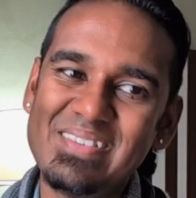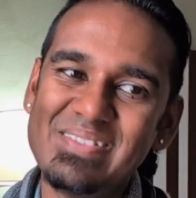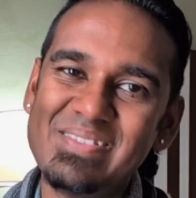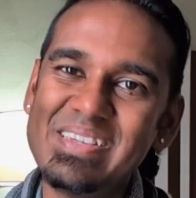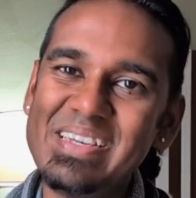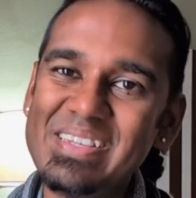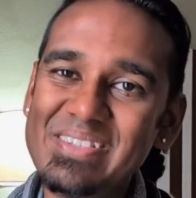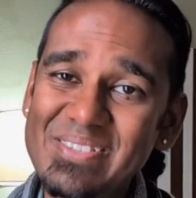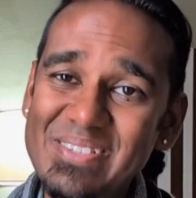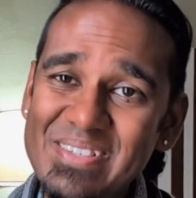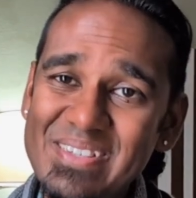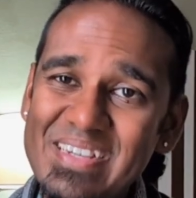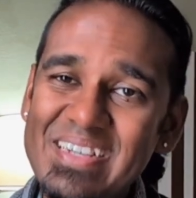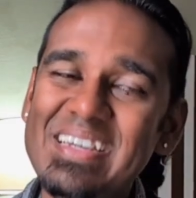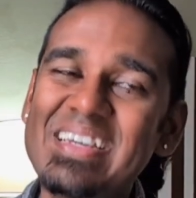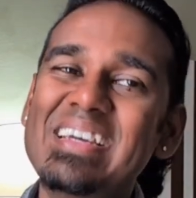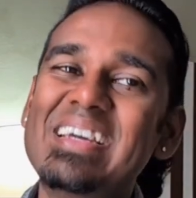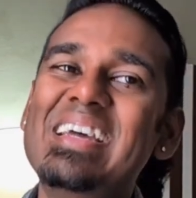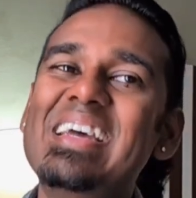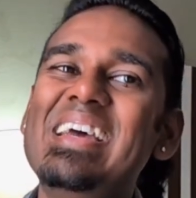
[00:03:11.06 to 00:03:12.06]
nature
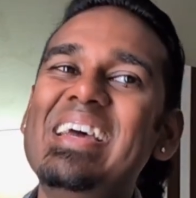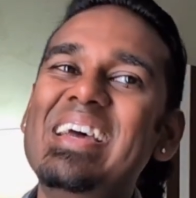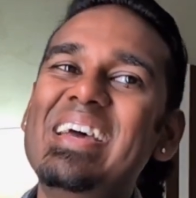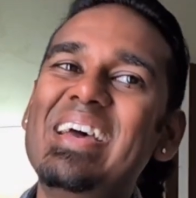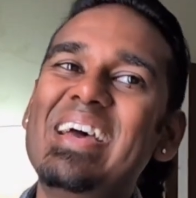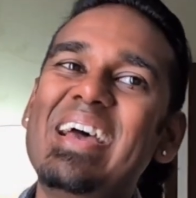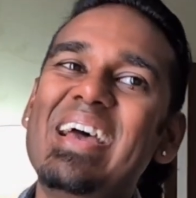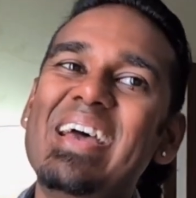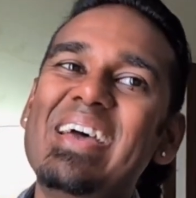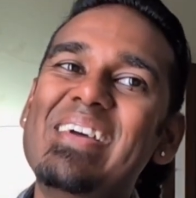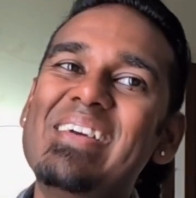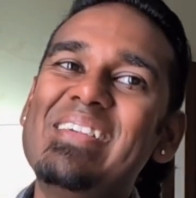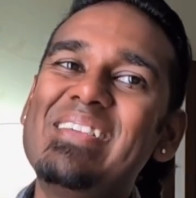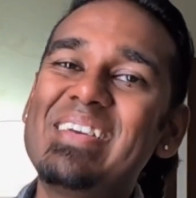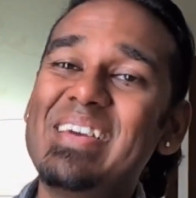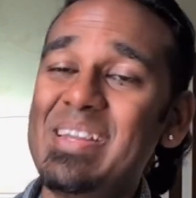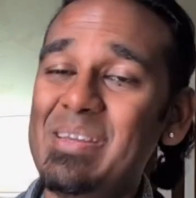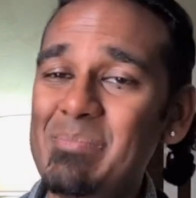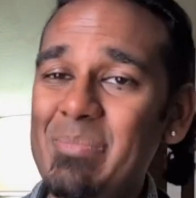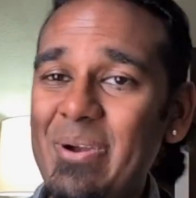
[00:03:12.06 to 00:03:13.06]
and
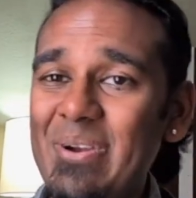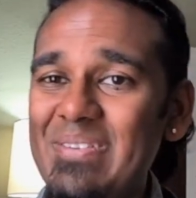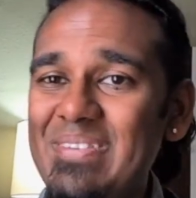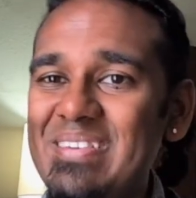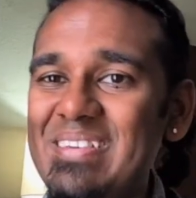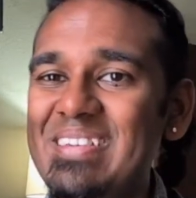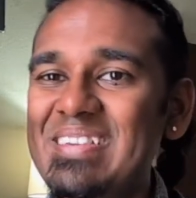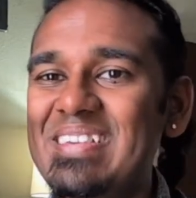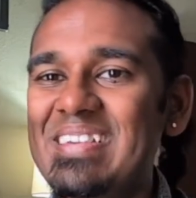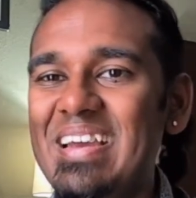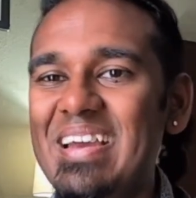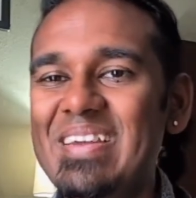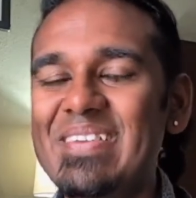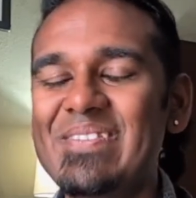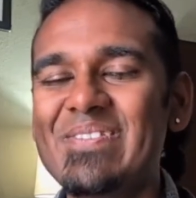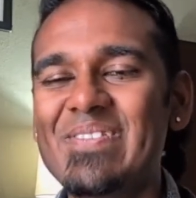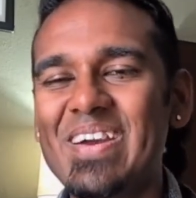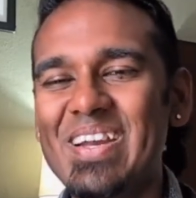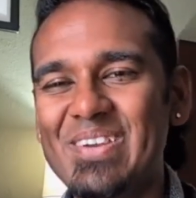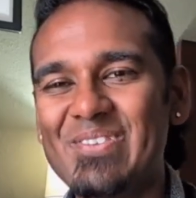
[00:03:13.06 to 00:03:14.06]
any person
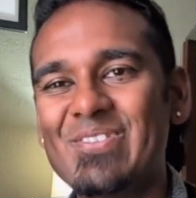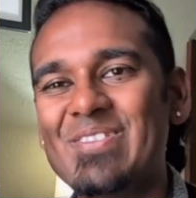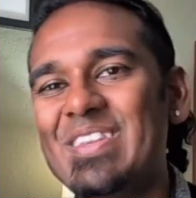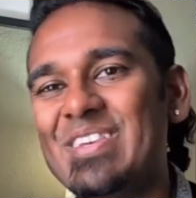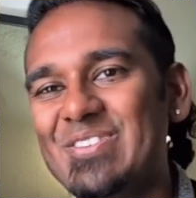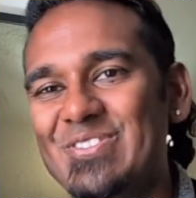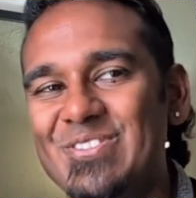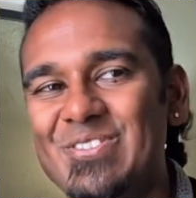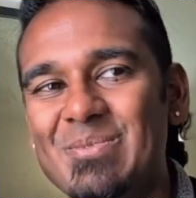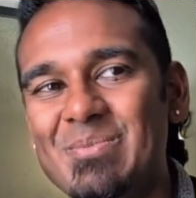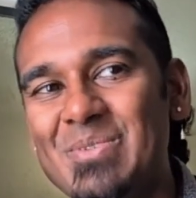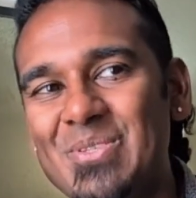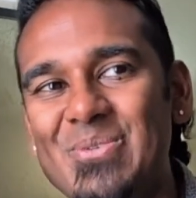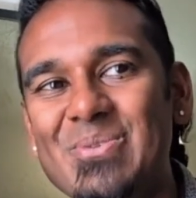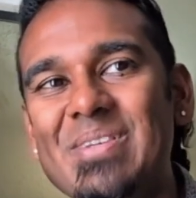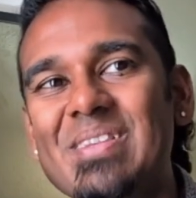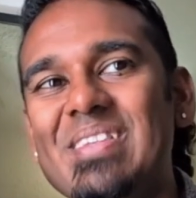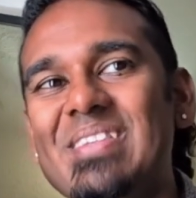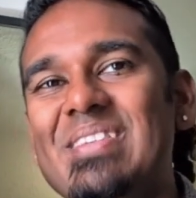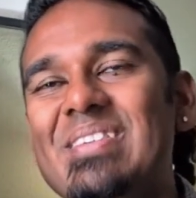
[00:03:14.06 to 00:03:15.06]
and find a relationship
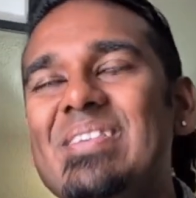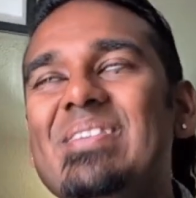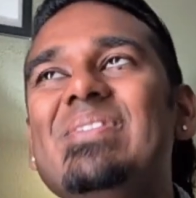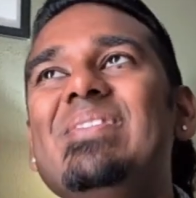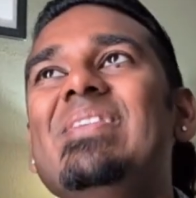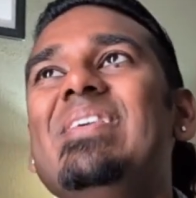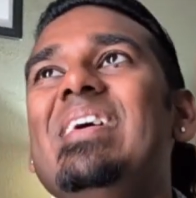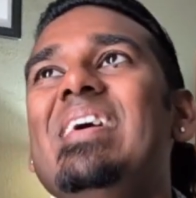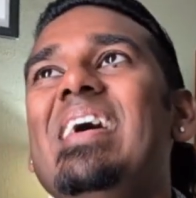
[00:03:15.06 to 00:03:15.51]
between the two.